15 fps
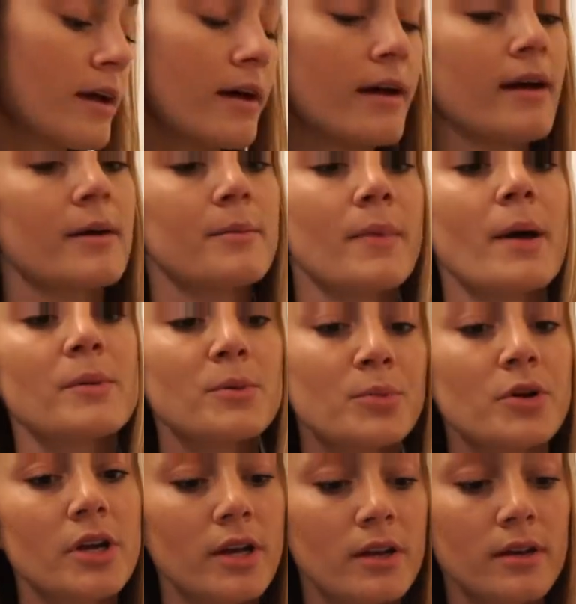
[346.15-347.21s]
I'm a
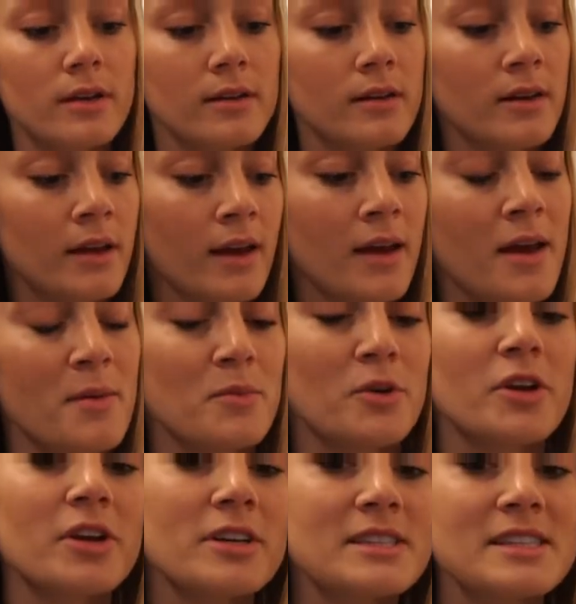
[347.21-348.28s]
pretty good
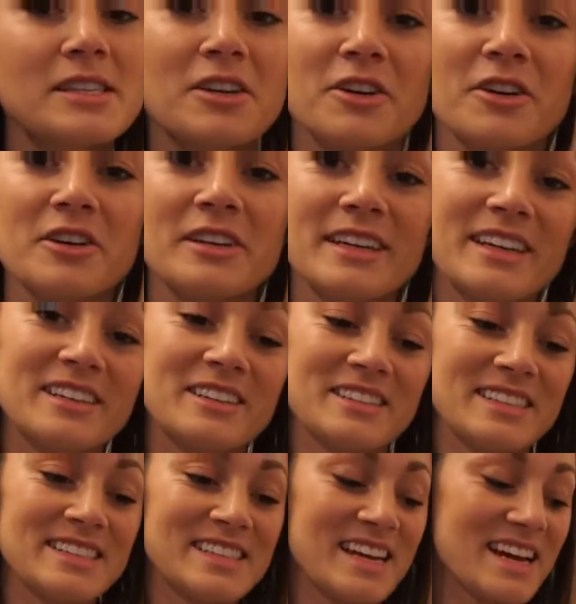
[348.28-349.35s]
cereal eater
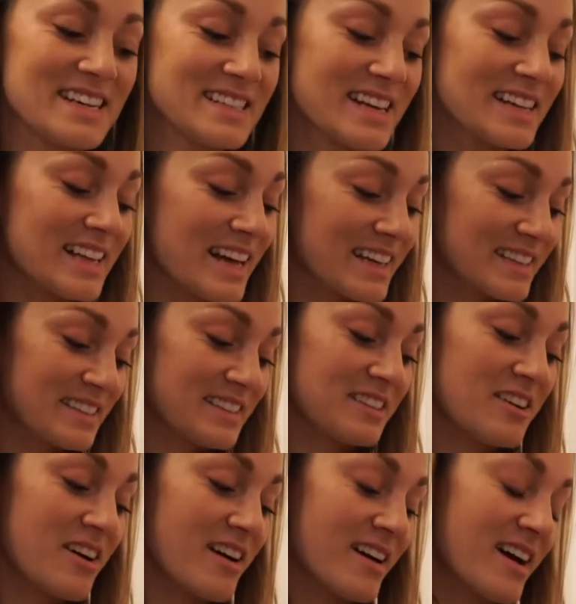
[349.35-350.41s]
these days. I like it a
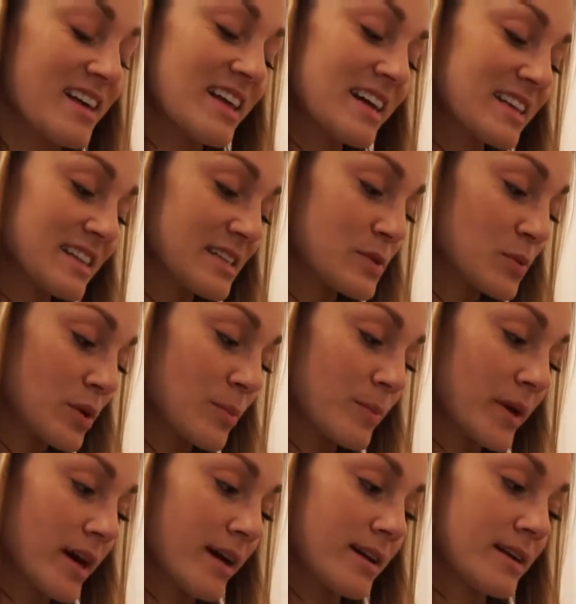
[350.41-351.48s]
lot. I like this one
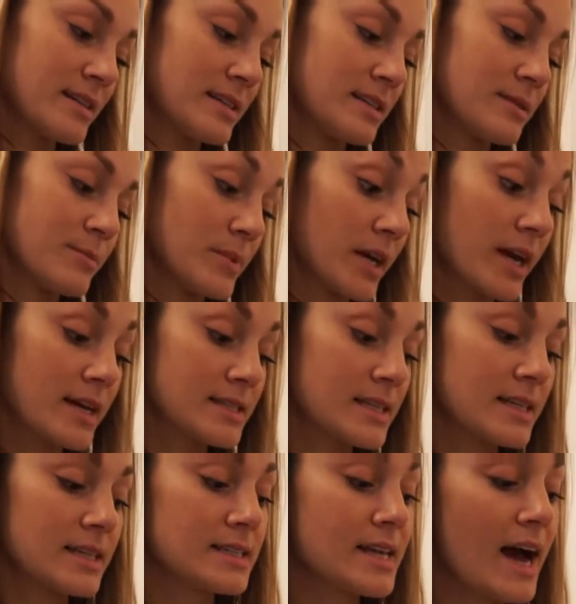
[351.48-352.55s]
because it
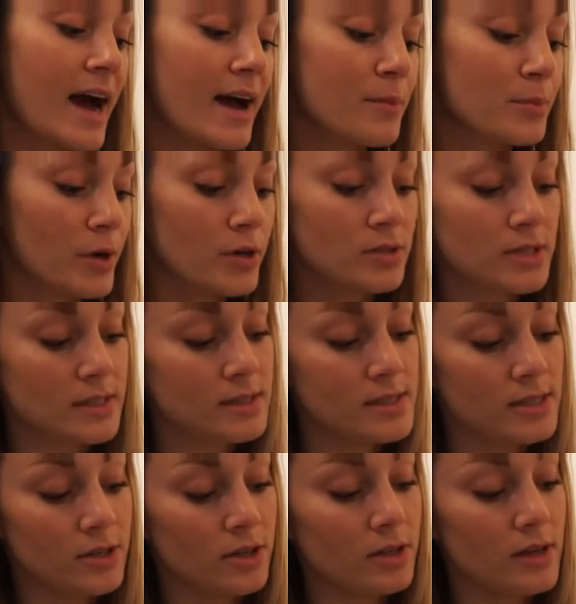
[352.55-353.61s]
is high protein
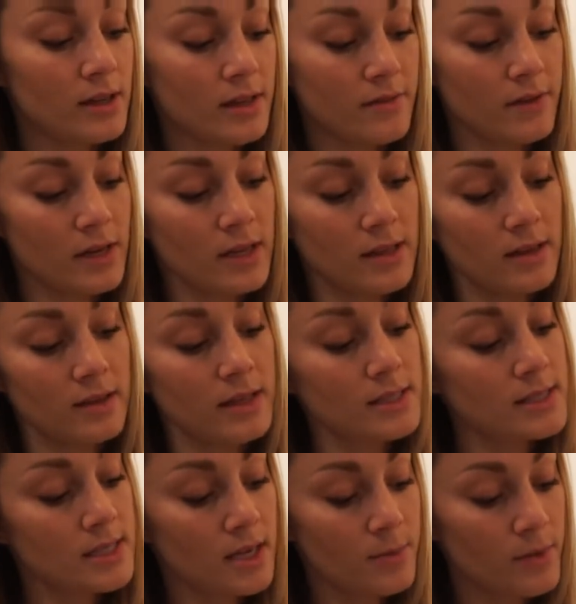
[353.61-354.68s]
cereal. I love anything that's
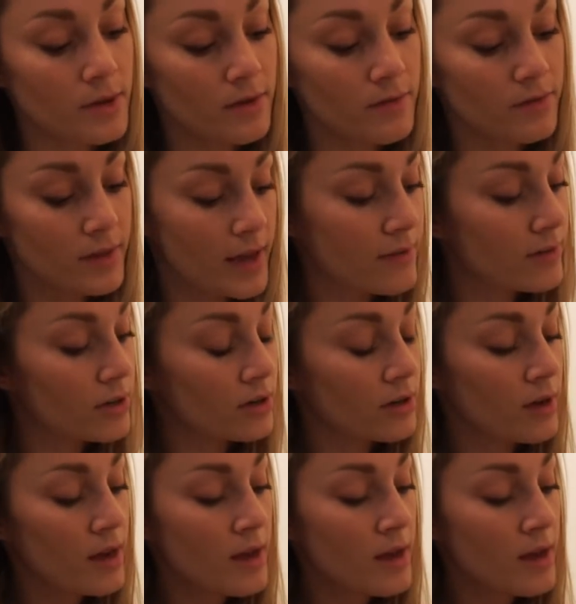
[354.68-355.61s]
cinnamon flavored.